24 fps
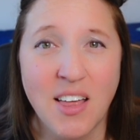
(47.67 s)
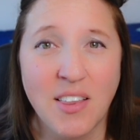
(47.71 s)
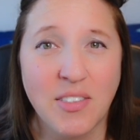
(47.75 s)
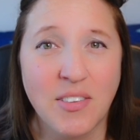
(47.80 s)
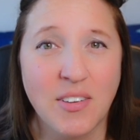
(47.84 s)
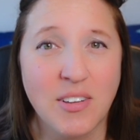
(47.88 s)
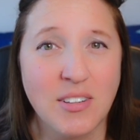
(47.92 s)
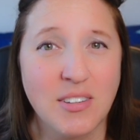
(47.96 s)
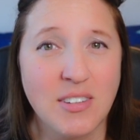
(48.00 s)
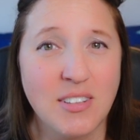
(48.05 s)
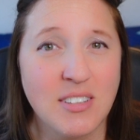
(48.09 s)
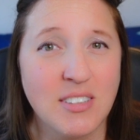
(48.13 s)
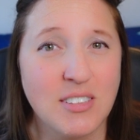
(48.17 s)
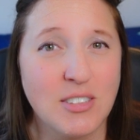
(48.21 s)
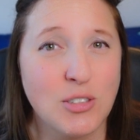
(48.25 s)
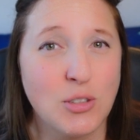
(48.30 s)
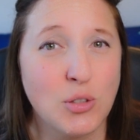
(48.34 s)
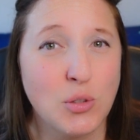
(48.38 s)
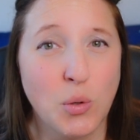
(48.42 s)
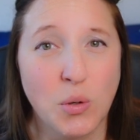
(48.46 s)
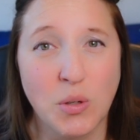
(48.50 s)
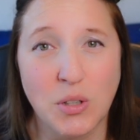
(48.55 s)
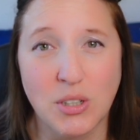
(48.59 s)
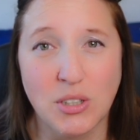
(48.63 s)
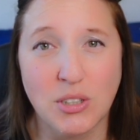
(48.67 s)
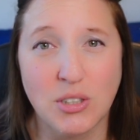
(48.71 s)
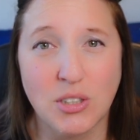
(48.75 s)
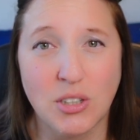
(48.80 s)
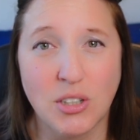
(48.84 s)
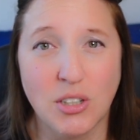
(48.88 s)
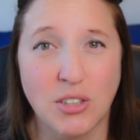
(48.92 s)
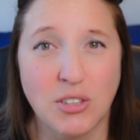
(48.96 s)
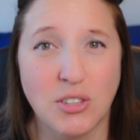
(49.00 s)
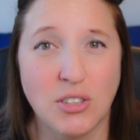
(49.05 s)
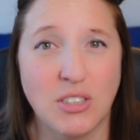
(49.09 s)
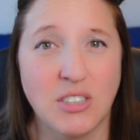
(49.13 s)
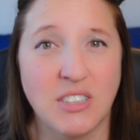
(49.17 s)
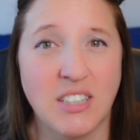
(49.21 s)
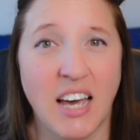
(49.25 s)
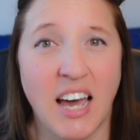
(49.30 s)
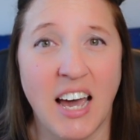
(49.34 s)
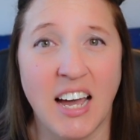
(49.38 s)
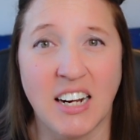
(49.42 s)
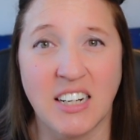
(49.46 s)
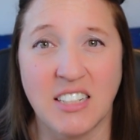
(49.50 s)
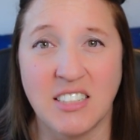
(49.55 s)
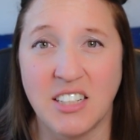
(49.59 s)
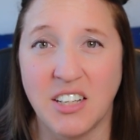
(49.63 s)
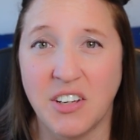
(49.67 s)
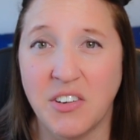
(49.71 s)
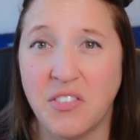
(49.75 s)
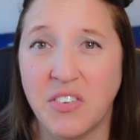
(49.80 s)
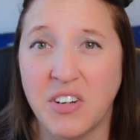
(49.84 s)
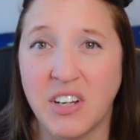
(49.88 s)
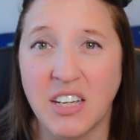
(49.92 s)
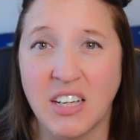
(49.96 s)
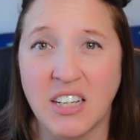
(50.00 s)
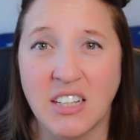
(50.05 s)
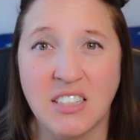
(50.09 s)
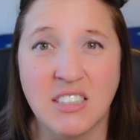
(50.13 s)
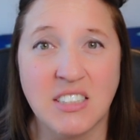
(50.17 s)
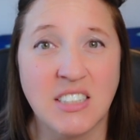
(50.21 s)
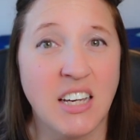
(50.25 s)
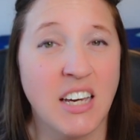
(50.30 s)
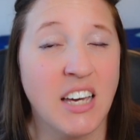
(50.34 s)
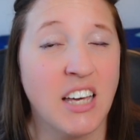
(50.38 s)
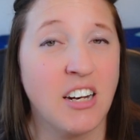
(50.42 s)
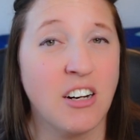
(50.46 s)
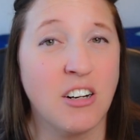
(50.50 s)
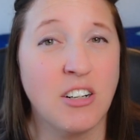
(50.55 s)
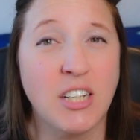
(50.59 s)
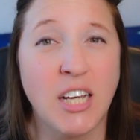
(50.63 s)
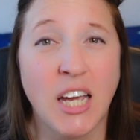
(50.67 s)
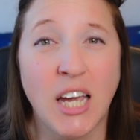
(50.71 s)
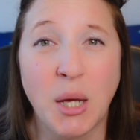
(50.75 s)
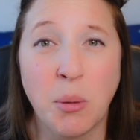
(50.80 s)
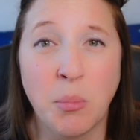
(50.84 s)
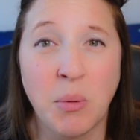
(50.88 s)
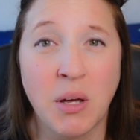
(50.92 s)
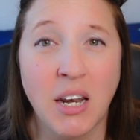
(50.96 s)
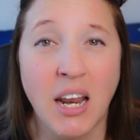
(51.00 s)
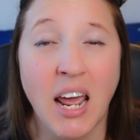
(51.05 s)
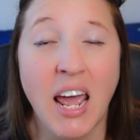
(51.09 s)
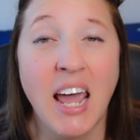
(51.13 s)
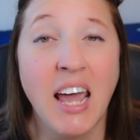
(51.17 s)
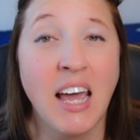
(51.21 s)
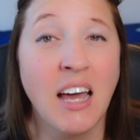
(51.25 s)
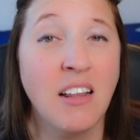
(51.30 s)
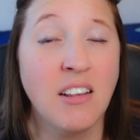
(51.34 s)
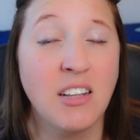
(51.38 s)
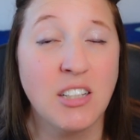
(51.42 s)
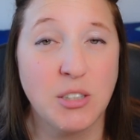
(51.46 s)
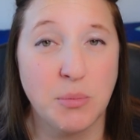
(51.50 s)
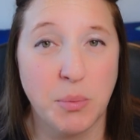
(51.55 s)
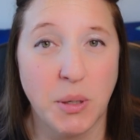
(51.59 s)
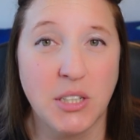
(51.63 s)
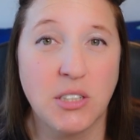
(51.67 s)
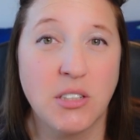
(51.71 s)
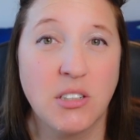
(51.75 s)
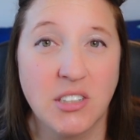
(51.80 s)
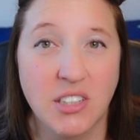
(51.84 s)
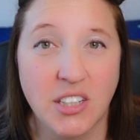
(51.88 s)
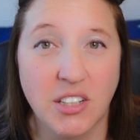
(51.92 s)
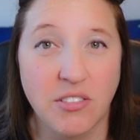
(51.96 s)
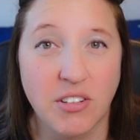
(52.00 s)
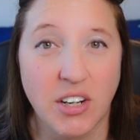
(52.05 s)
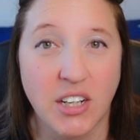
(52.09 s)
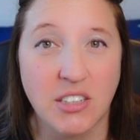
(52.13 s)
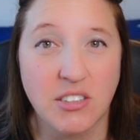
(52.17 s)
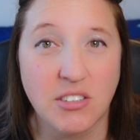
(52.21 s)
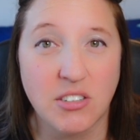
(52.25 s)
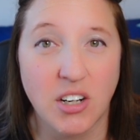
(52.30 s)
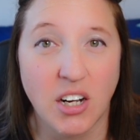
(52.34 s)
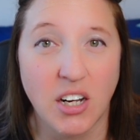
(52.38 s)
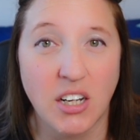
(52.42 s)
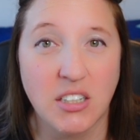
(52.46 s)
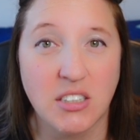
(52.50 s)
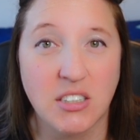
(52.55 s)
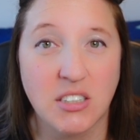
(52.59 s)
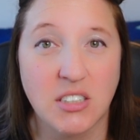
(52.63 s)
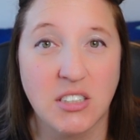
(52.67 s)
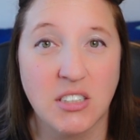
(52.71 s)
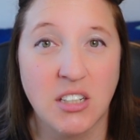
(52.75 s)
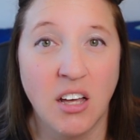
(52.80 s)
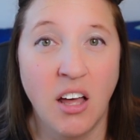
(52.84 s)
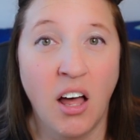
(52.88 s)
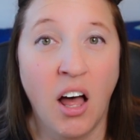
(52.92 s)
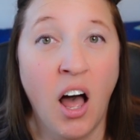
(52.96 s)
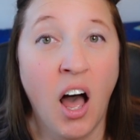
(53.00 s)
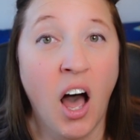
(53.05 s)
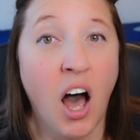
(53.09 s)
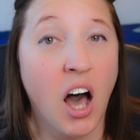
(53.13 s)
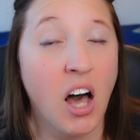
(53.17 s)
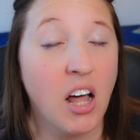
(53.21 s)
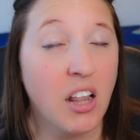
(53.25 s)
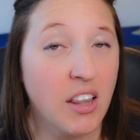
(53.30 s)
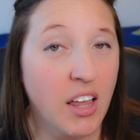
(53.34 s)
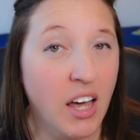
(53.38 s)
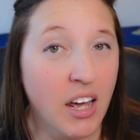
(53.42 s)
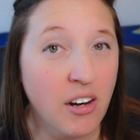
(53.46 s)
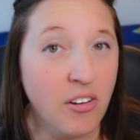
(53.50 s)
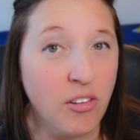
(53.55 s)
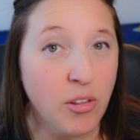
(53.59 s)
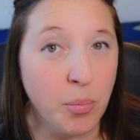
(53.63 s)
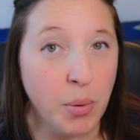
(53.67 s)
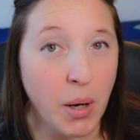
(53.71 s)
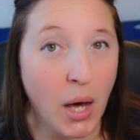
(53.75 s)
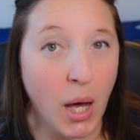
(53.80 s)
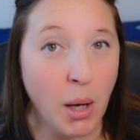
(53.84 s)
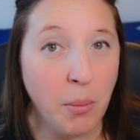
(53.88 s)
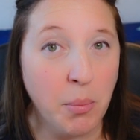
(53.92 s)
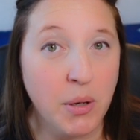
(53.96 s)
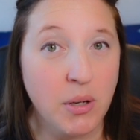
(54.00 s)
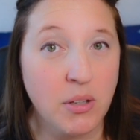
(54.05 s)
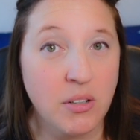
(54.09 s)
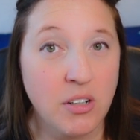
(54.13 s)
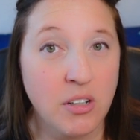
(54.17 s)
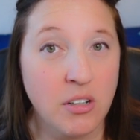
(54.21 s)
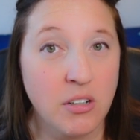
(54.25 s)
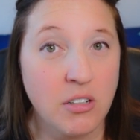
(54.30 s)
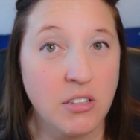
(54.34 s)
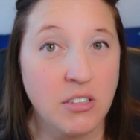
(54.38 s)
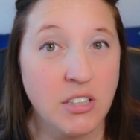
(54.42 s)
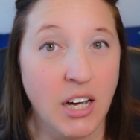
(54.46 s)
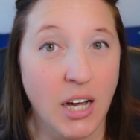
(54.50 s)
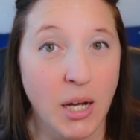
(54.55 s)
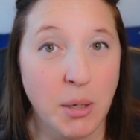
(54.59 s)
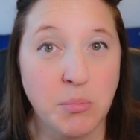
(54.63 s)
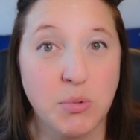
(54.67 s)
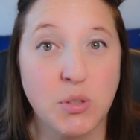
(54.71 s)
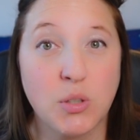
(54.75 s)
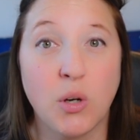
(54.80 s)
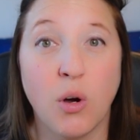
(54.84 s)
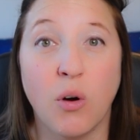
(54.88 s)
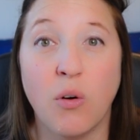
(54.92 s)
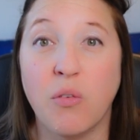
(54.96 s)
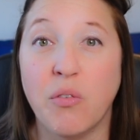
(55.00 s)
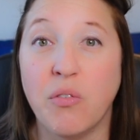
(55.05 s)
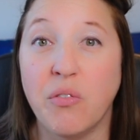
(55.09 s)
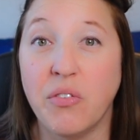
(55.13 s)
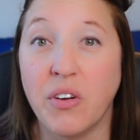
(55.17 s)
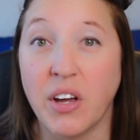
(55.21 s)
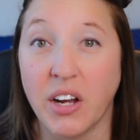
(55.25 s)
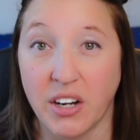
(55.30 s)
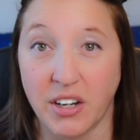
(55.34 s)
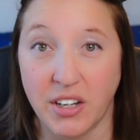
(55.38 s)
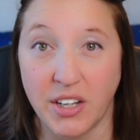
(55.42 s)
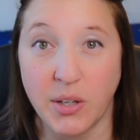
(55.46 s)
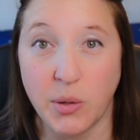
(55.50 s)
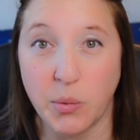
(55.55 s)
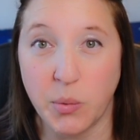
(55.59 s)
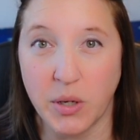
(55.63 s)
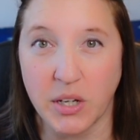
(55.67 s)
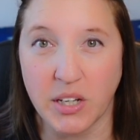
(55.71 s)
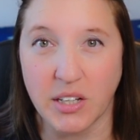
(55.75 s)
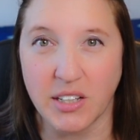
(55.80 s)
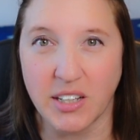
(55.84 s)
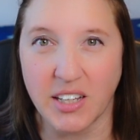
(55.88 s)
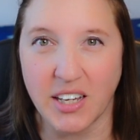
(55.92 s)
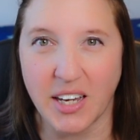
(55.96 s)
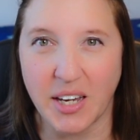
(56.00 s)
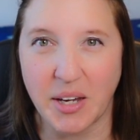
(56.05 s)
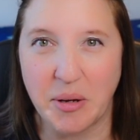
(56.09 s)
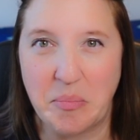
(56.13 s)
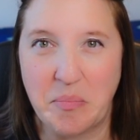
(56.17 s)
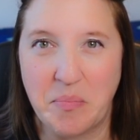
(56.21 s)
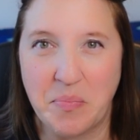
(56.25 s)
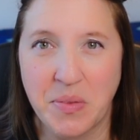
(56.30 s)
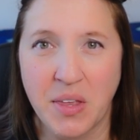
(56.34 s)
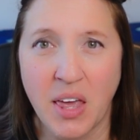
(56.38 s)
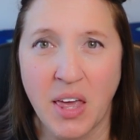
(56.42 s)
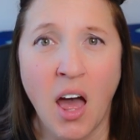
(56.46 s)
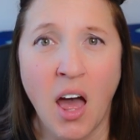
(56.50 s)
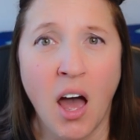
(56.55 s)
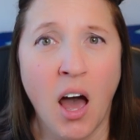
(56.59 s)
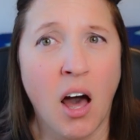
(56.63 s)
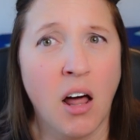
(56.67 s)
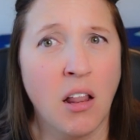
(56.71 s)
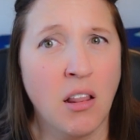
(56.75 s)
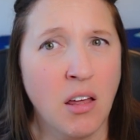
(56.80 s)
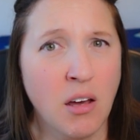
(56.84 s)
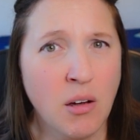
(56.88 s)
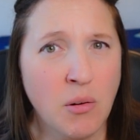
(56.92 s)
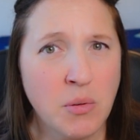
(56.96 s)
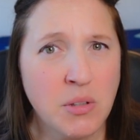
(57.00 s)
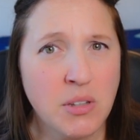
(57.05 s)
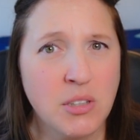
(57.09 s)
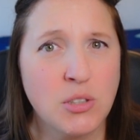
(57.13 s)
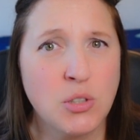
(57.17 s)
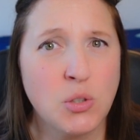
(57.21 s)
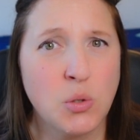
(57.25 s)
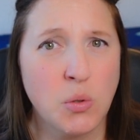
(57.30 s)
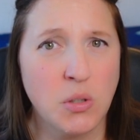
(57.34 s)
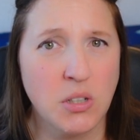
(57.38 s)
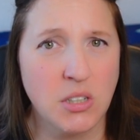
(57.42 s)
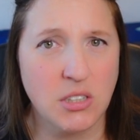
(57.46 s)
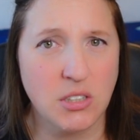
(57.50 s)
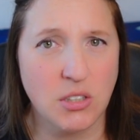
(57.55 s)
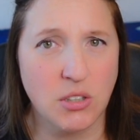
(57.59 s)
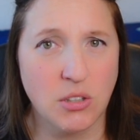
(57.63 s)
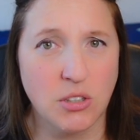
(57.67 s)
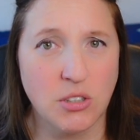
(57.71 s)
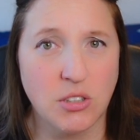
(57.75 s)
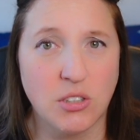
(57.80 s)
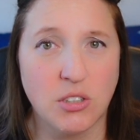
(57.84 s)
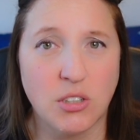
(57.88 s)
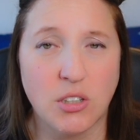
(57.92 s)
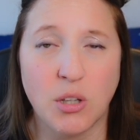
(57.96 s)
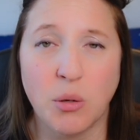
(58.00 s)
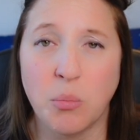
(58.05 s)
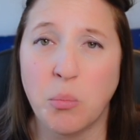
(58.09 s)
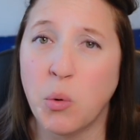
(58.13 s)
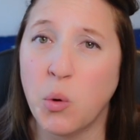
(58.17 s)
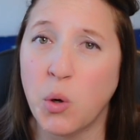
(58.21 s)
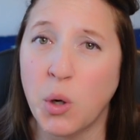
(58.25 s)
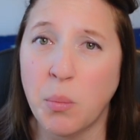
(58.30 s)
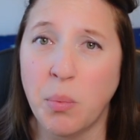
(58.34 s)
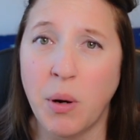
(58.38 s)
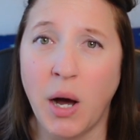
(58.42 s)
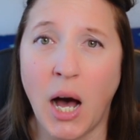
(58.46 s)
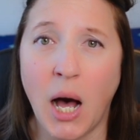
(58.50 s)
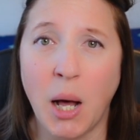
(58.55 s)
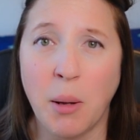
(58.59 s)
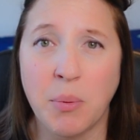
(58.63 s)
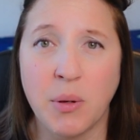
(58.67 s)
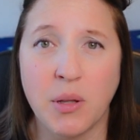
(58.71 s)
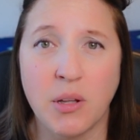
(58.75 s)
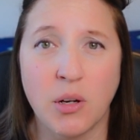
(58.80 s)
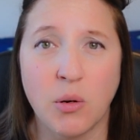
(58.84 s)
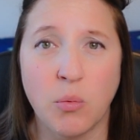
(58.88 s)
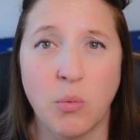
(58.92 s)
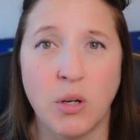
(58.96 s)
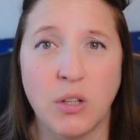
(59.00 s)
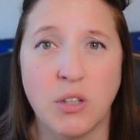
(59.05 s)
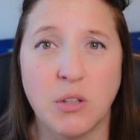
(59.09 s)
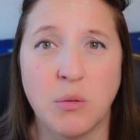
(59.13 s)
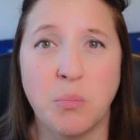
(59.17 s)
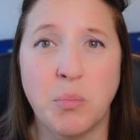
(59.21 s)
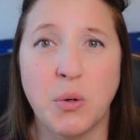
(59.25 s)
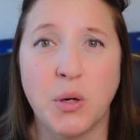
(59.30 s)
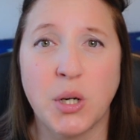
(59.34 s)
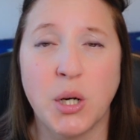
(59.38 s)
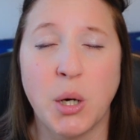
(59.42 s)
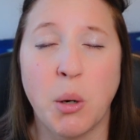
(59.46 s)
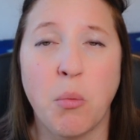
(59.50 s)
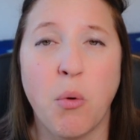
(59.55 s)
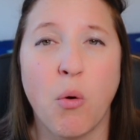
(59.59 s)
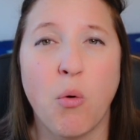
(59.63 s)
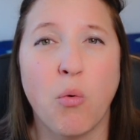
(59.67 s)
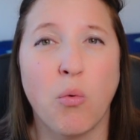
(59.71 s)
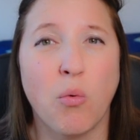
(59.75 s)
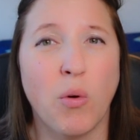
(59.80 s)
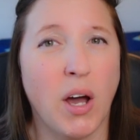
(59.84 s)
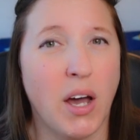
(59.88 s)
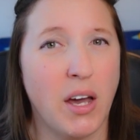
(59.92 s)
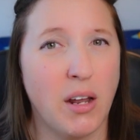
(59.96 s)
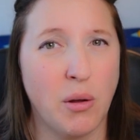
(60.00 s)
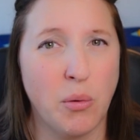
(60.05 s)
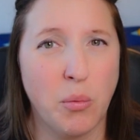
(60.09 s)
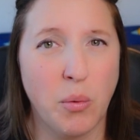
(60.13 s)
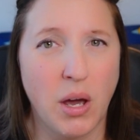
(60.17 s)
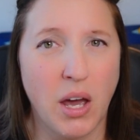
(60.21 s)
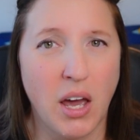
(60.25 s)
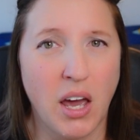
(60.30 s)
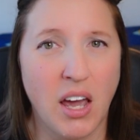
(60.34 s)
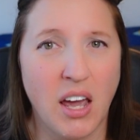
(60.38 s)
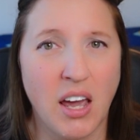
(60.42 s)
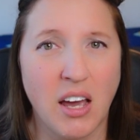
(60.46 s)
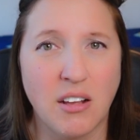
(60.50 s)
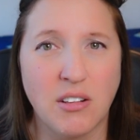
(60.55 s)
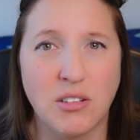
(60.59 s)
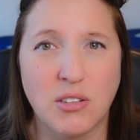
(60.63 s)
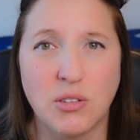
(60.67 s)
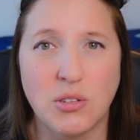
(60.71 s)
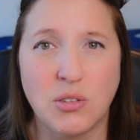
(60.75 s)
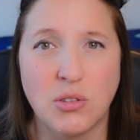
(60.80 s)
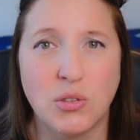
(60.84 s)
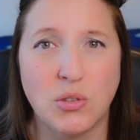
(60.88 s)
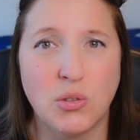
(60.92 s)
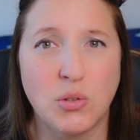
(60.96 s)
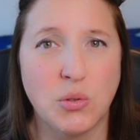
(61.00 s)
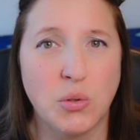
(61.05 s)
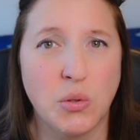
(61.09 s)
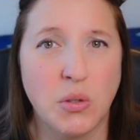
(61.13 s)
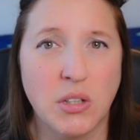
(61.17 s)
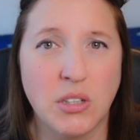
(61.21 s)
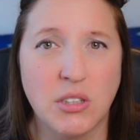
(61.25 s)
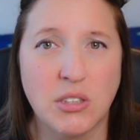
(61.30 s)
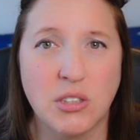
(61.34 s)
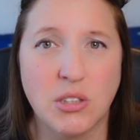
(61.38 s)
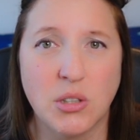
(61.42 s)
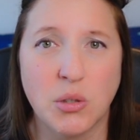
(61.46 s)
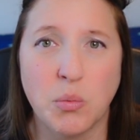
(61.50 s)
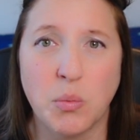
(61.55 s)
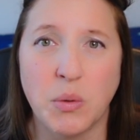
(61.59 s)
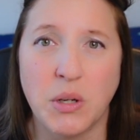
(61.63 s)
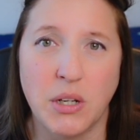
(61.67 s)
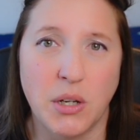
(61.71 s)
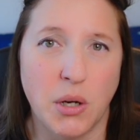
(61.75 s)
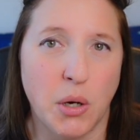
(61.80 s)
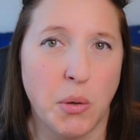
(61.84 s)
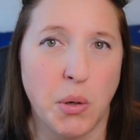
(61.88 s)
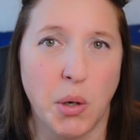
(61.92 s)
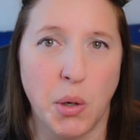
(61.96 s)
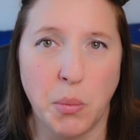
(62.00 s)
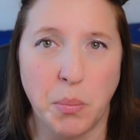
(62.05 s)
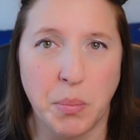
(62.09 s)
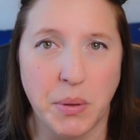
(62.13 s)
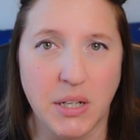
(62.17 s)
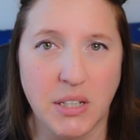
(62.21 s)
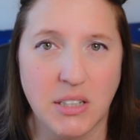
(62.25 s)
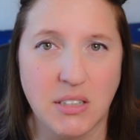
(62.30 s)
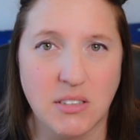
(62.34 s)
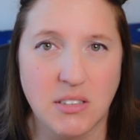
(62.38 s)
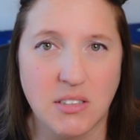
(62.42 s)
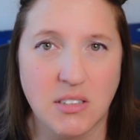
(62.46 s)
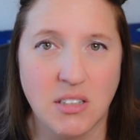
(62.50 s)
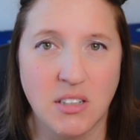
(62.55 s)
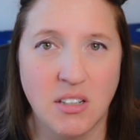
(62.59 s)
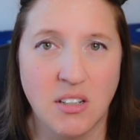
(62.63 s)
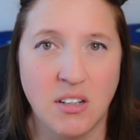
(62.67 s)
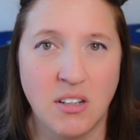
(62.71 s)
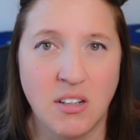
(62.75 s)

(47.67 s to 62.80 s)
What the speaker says: This is shore excursions, activities, entertainment, and the specialty restaurants. A lot of the popular times go very quickly. Along with the shore excursions, the more popular ones book up right away as soon as your window opens.